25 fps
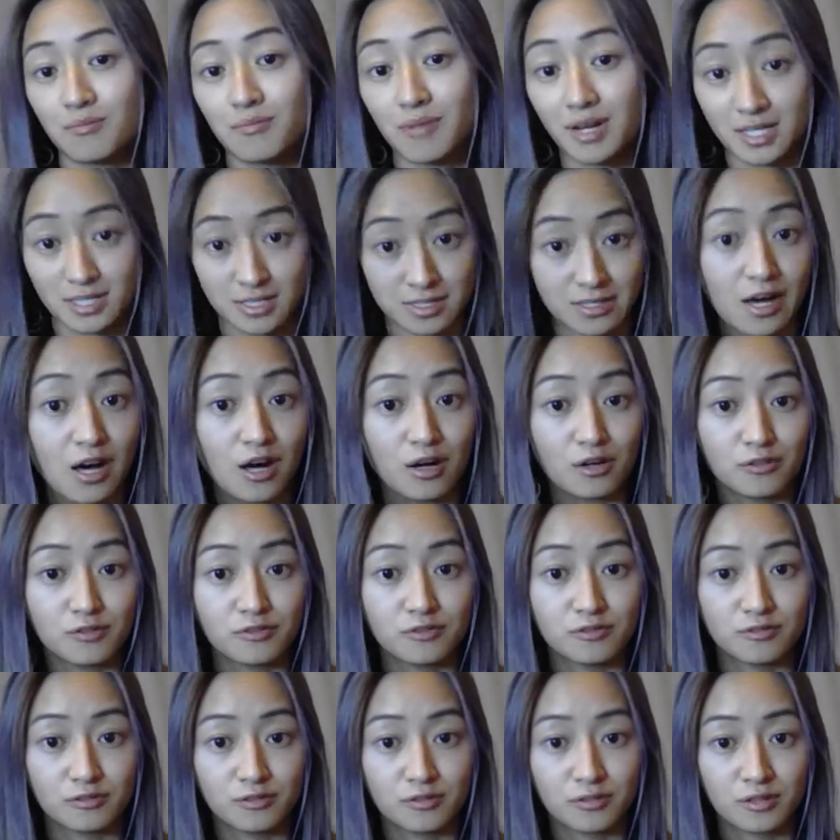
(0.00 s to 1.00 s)

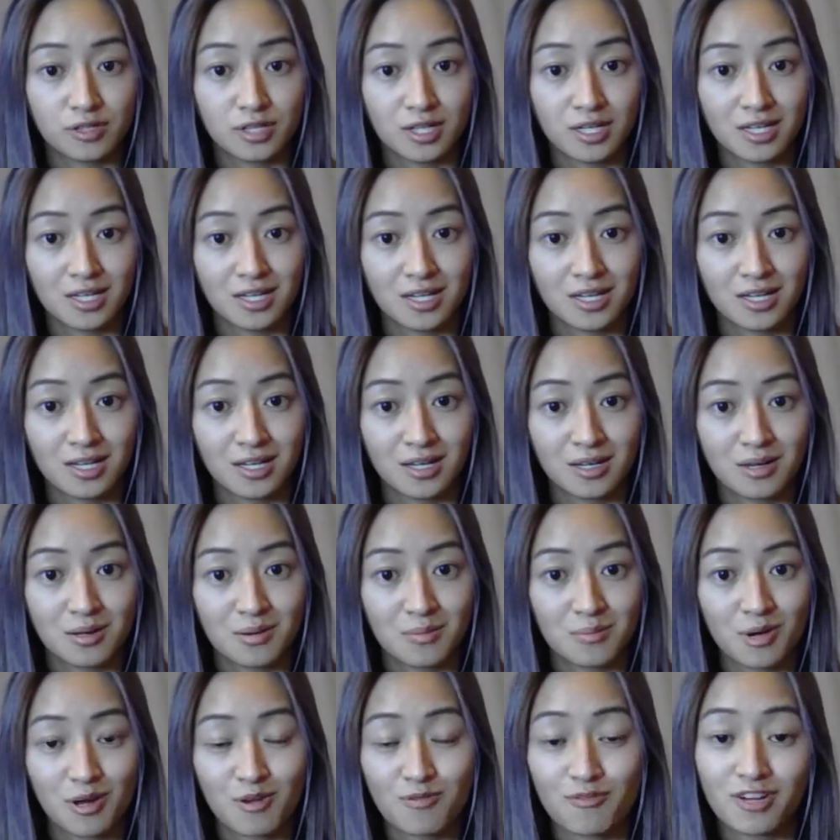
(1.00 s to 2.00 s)
myself
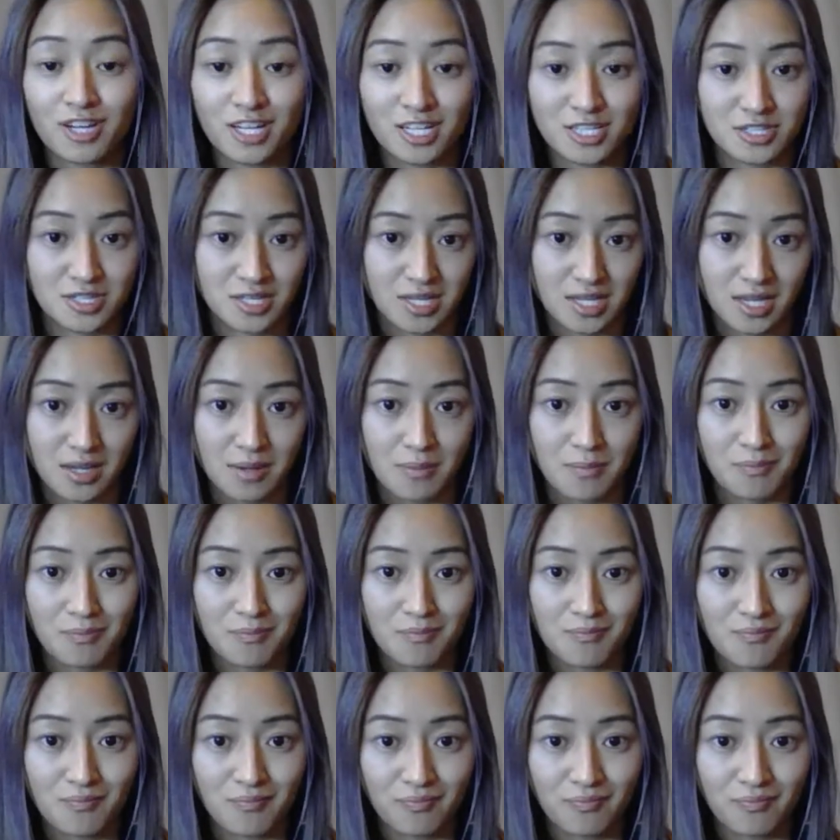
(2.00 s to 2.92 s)
by running to him?